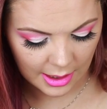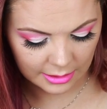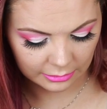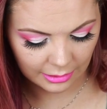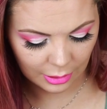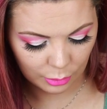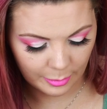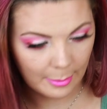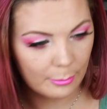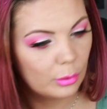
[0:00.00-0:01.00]
And a little
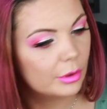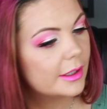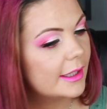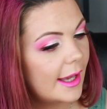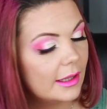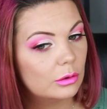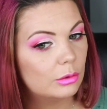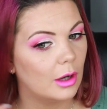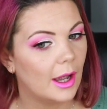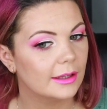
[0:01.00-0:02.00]
bit more
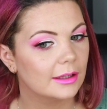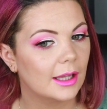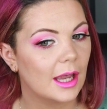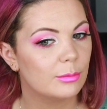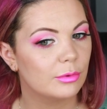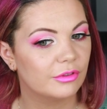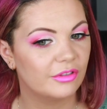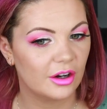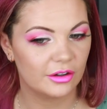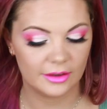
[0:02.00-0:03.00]
yellow. I think I
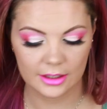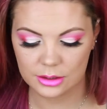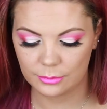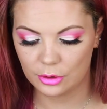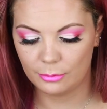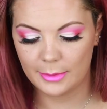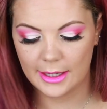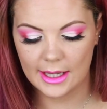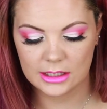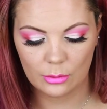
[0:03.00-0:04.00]
prefer this one on
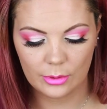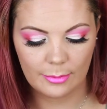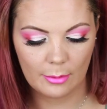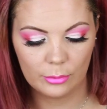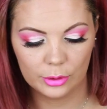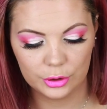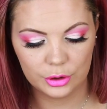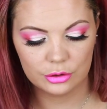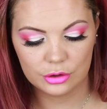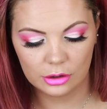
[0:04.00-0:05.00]
me. It's a wee bit more
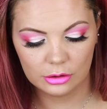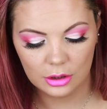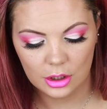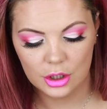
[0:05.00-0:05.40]
neutral.